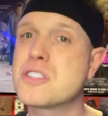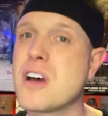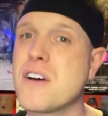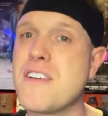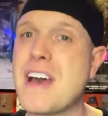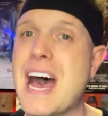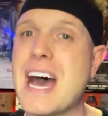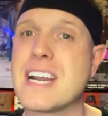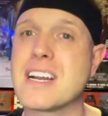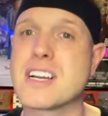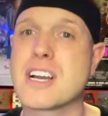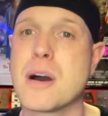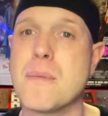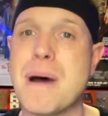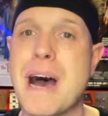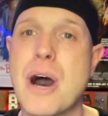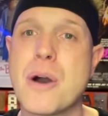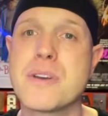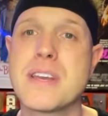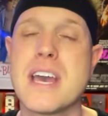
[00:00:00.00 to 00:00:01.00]
hadn't come
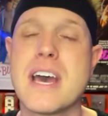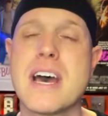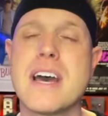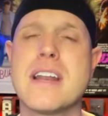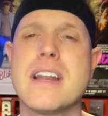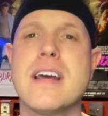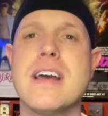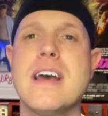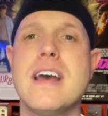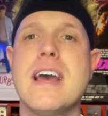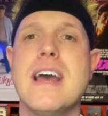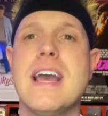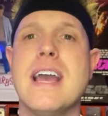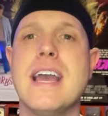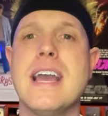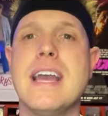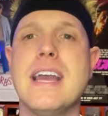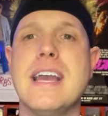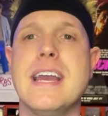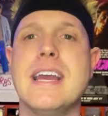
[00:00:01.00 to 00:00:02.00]
out yet.
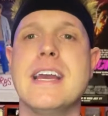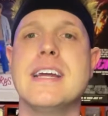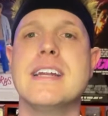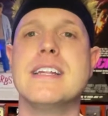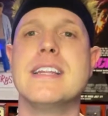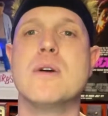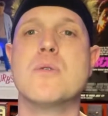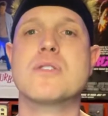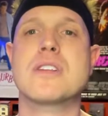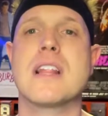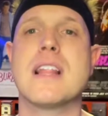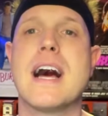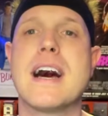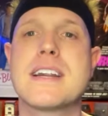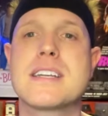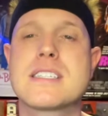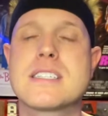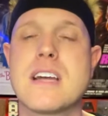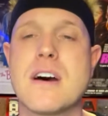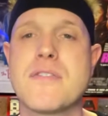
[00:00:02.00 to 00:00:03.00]
And there was a lot of
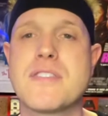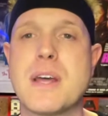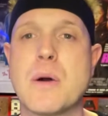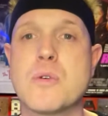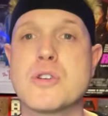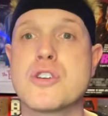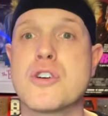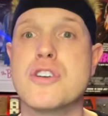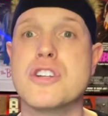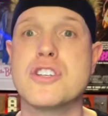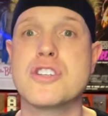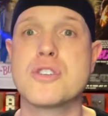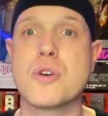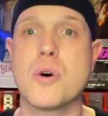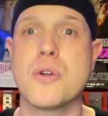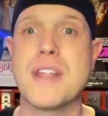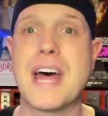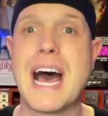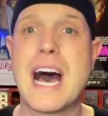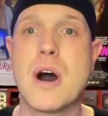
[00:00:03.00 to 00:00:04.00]
stuff that was already
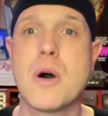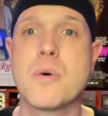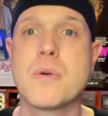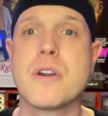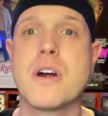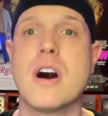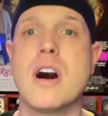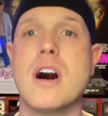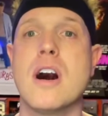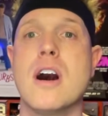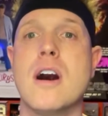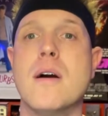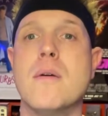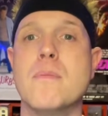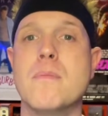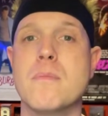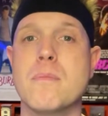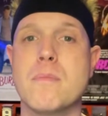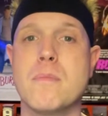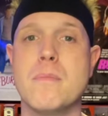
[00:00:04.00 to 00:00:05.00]
sold out.
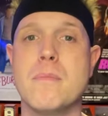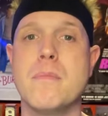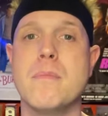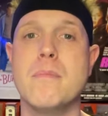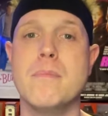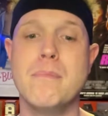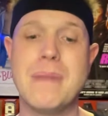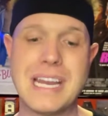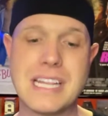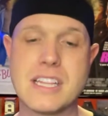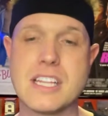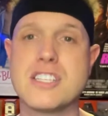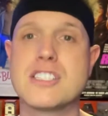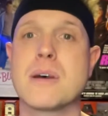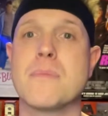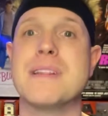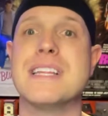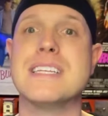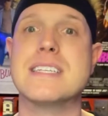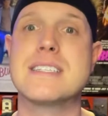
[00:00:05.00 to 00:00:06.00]
Mainly some
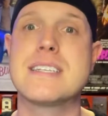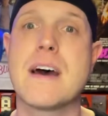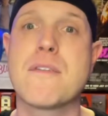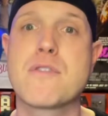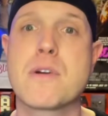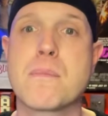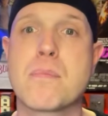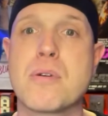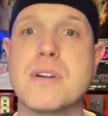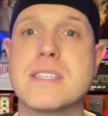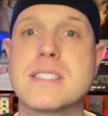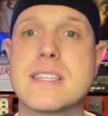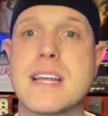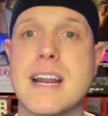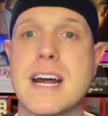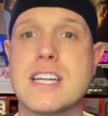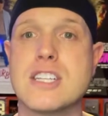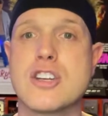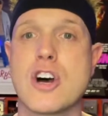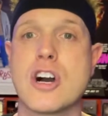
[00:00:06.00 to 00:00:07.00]
of these Severin prints that
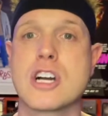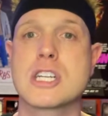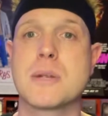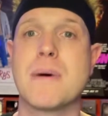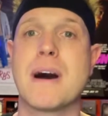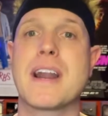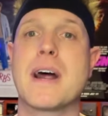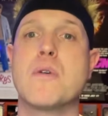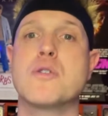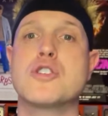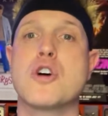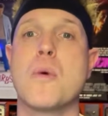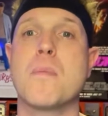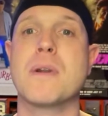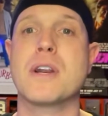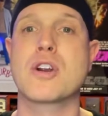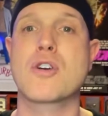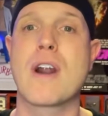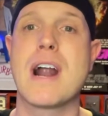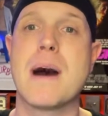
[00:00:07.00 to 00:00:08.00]
I talked about, I was hoping
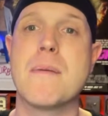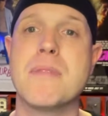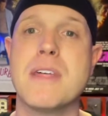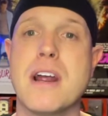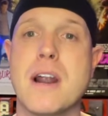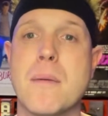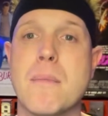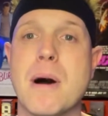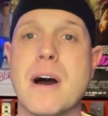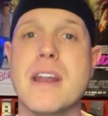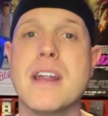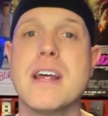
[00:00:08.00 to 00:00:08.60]
to grab there, but